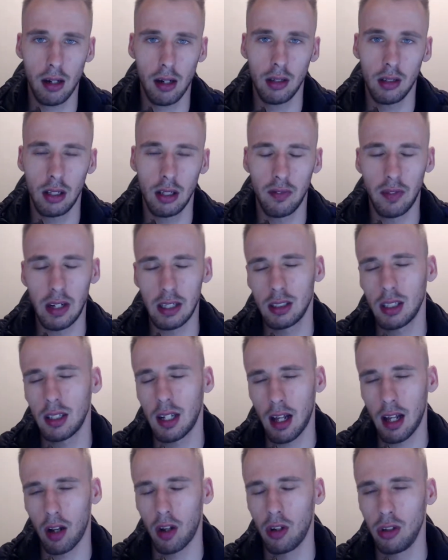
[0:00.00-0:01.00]
and they said
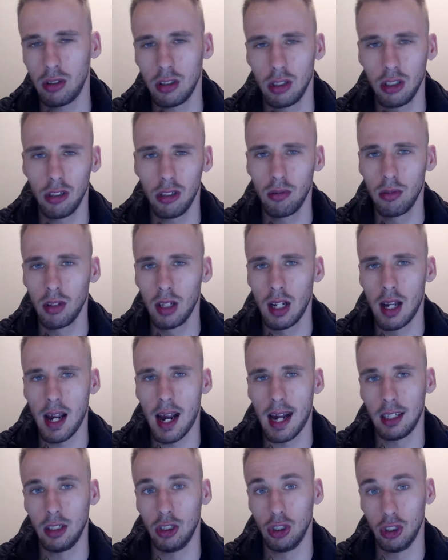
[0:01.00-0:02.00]
hello to you,
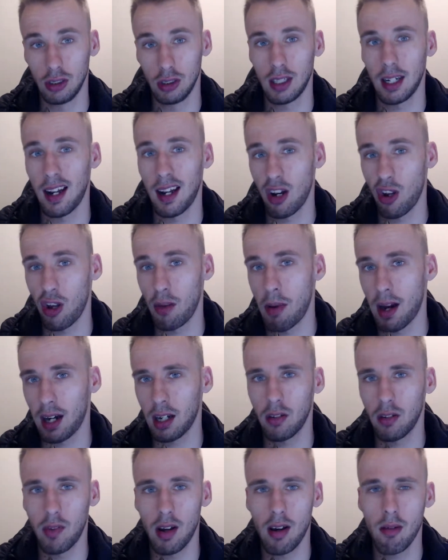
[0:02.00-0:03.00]
and you said hello back to
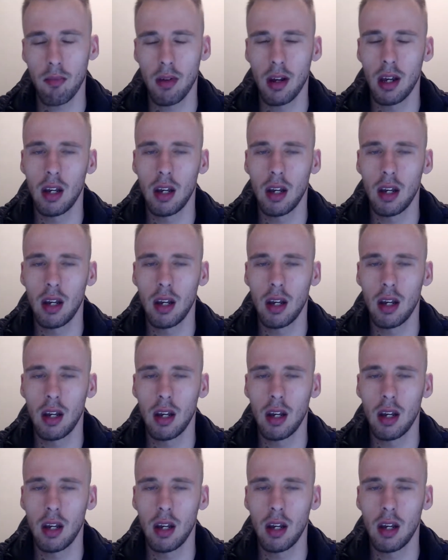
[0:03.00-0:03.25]
them.